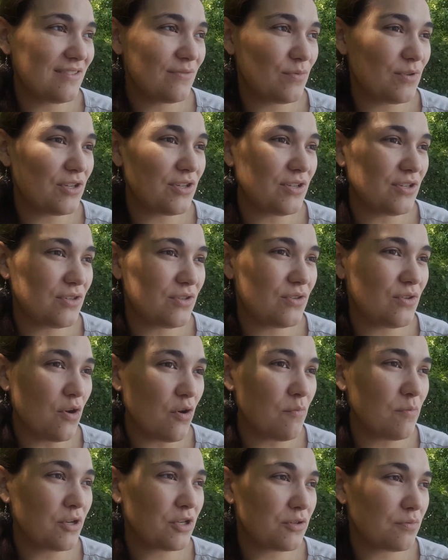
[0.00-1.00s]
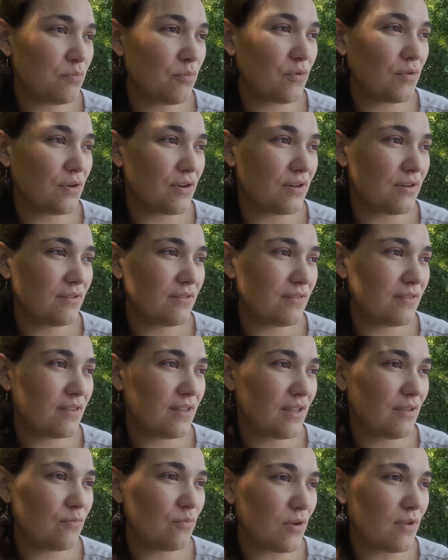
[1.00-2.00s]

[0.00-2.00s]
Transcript: which is so much more than